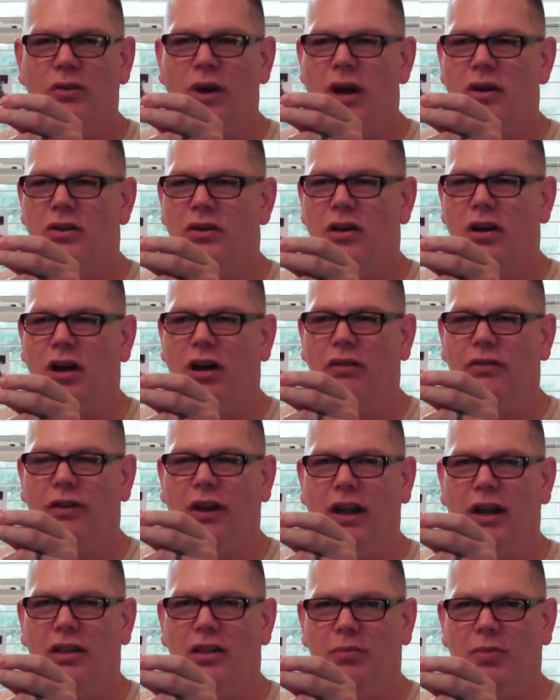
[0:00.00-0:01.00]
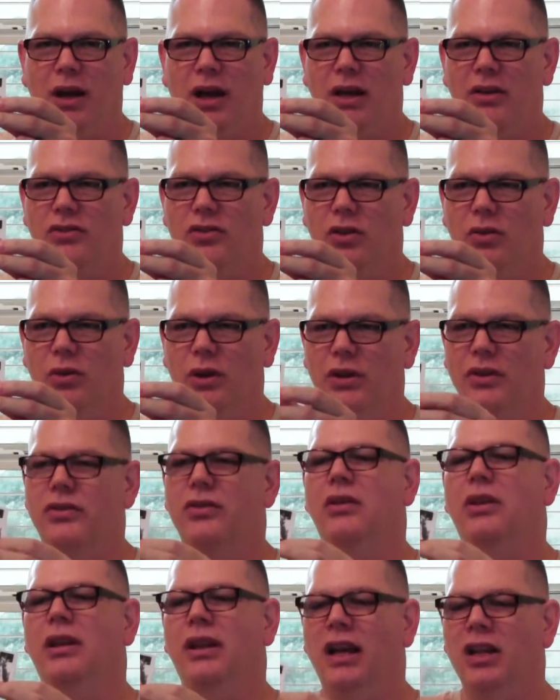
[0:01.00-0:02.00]
rounded off like the piezo
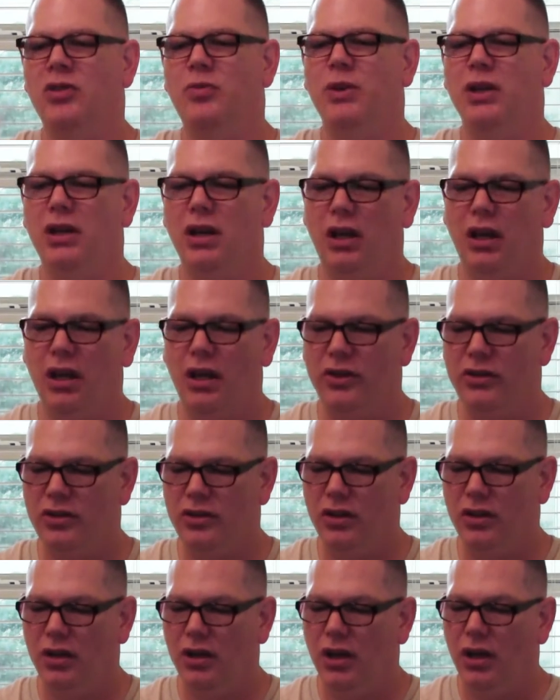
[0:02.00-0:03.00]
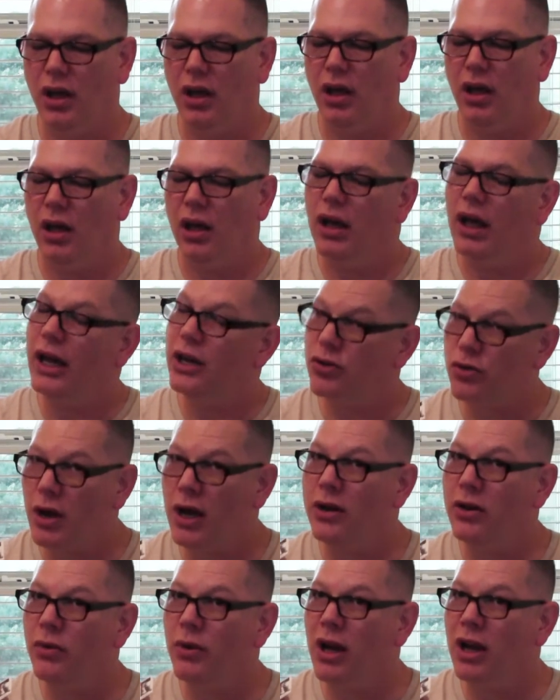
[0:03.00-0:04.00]
ones, and that's because I
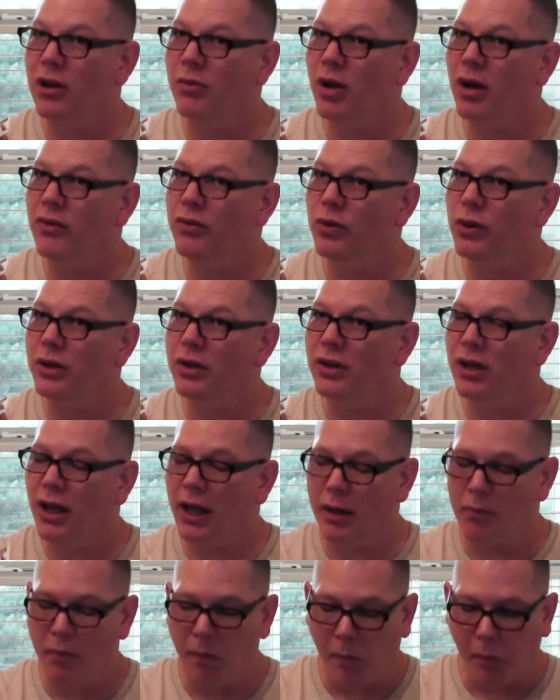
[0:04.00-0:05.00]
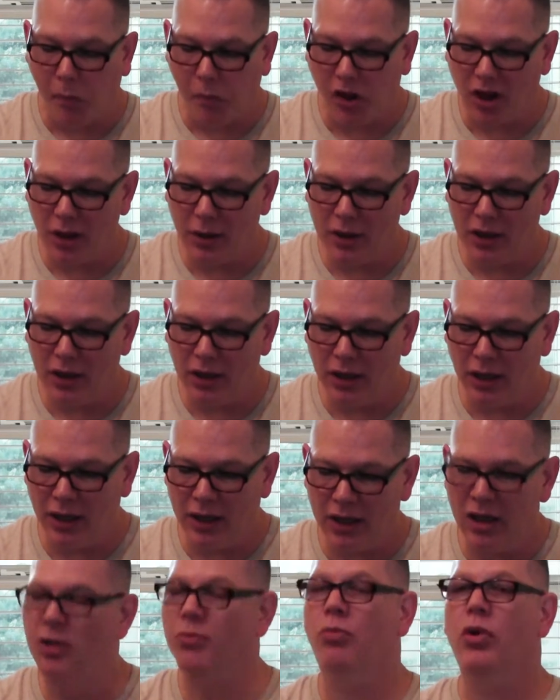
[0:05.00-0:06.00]
tried to round them off one time
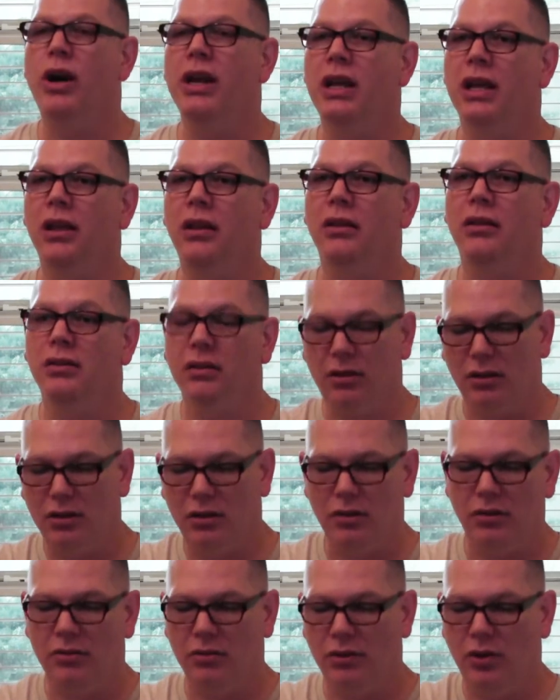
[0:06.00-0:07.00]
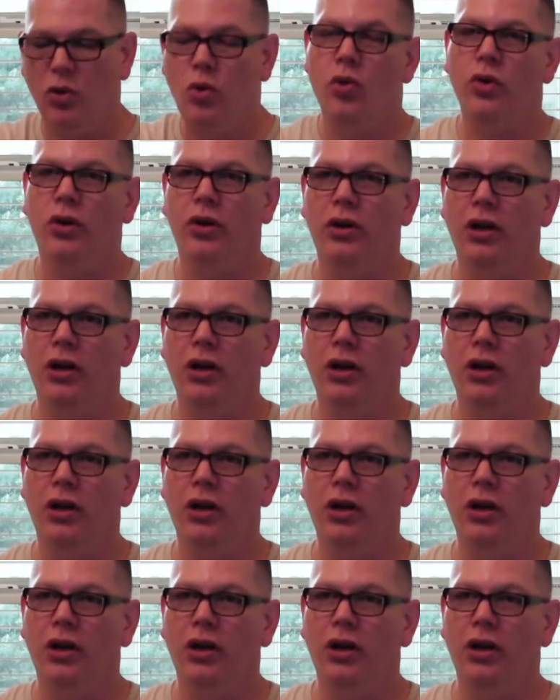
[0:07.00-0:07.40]
and ended up breaking the corner